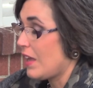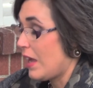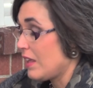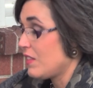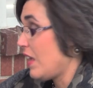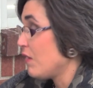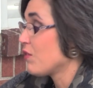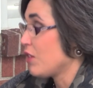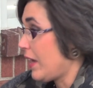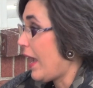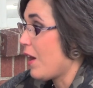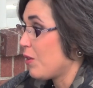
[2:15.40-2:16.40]
I, they
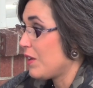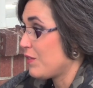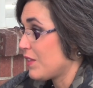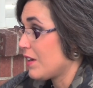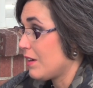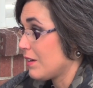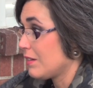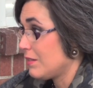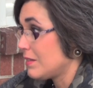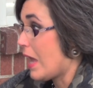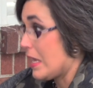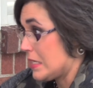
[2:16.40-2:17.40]
freak out if they're
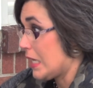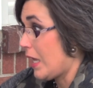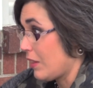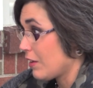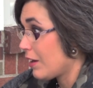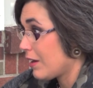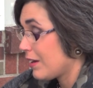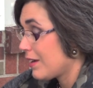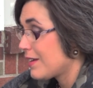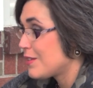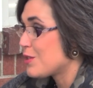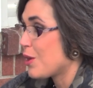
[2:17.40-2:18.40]
not together. Really?
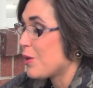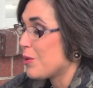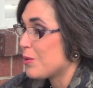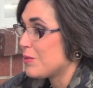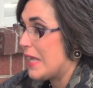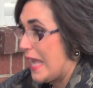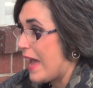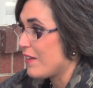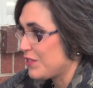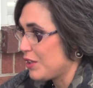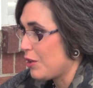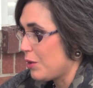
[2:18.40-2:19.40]
So they
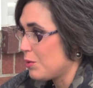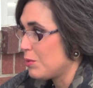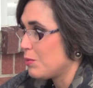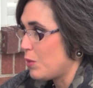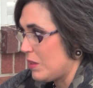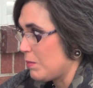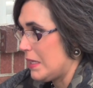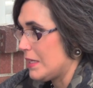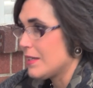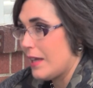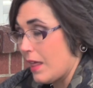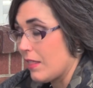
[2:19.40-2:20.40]
have to go with me
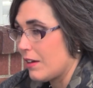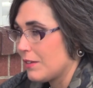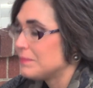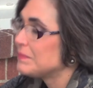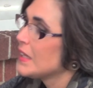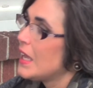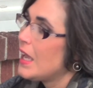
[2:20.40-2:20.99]
together. Together.